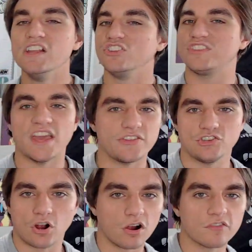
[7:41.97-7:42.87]
Seth
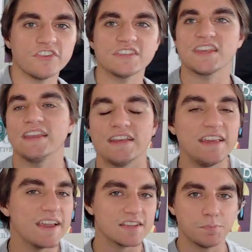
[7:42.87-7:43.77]
Jarvis, can
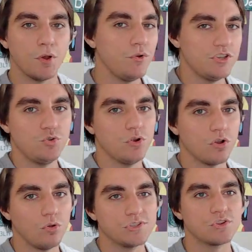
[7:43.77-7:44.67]
he explode into a
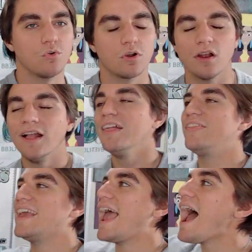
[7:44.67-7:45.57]
goal scorer?
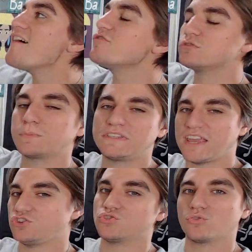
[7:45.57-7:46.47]
They have those
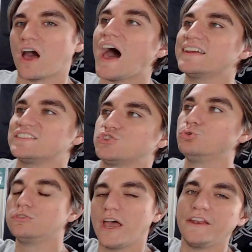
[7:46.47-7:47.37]
potential guys to
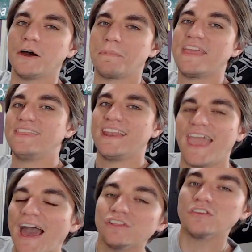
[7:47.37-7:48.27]
light up and then
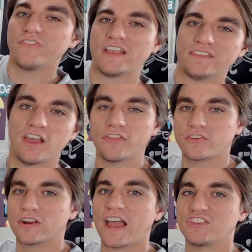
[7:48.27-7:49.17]
elevate the
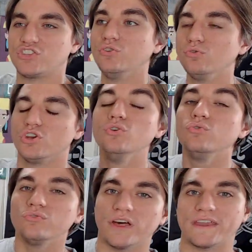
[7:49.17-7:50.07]
other guys, too, to,
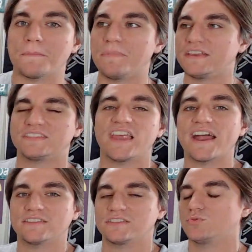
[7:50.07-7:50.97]
like, a big
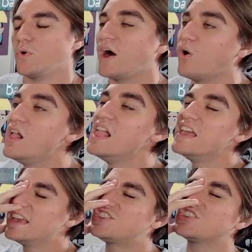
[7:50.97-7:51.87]
status as well.
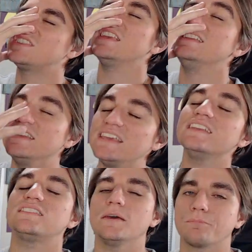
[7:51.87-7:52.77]
It's just they
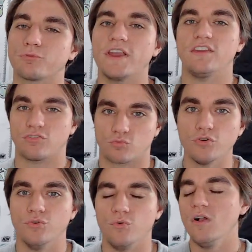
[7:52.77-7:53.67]
need to break
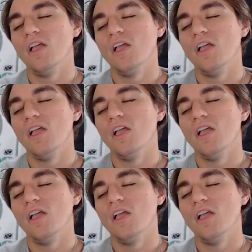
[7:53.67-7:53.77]
through.